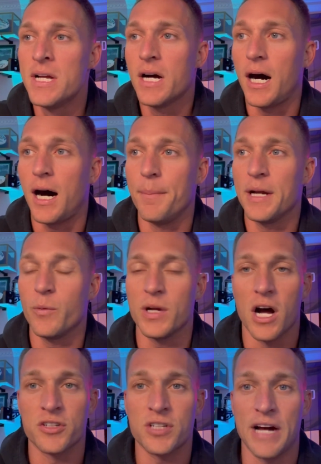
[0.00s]
And then we
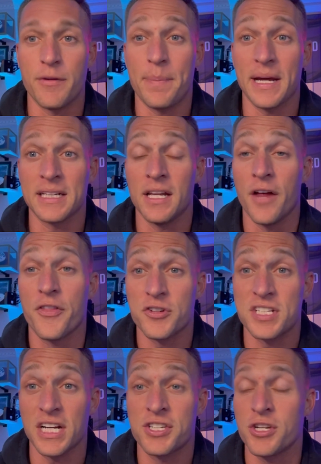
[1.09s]
also have another
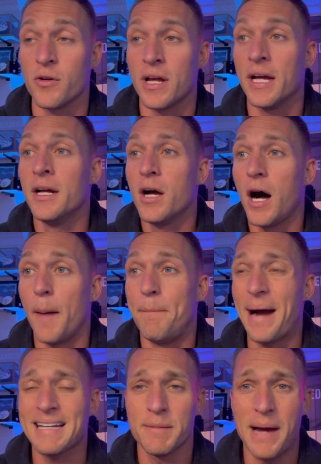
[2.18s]
six-unit,
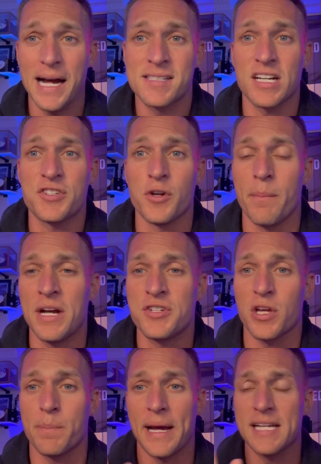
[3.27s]
back-to-back six-unit Major
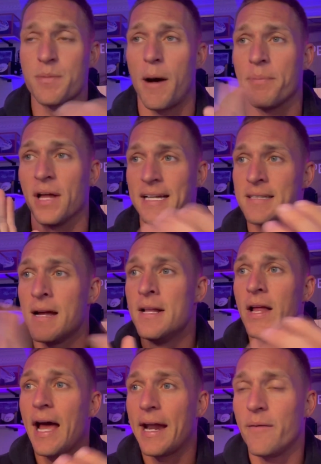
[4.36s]
League Baseball plays.
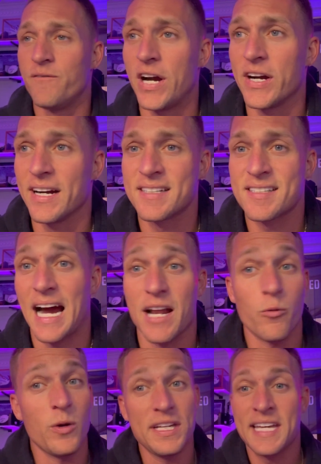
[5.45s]
And I'm very excited.
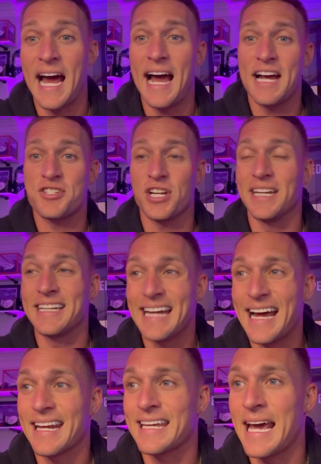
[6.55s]
We cash in
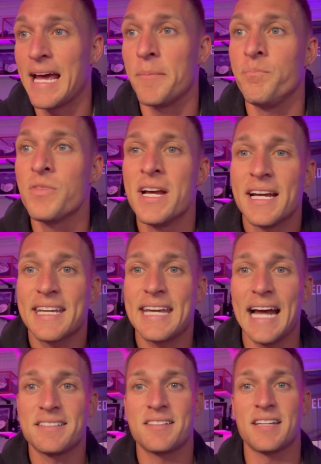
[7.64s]
yet again.
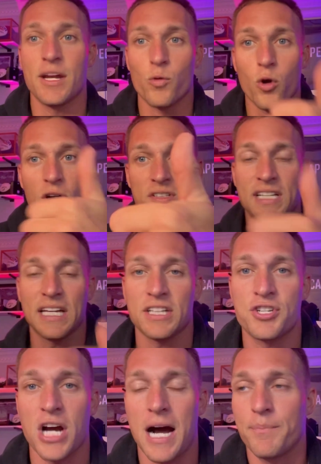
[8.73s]
Kansas City Royals get the
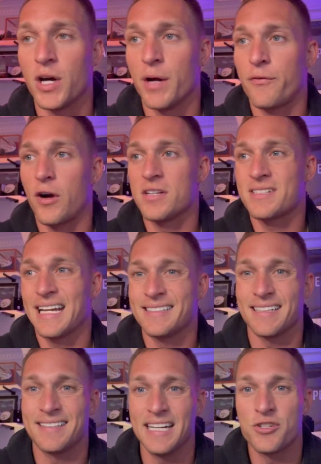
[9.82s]
job done for us against
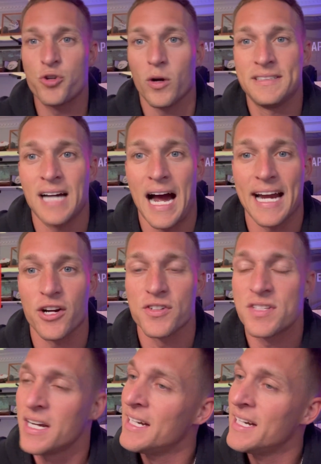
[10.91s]
the Detroit Tigers.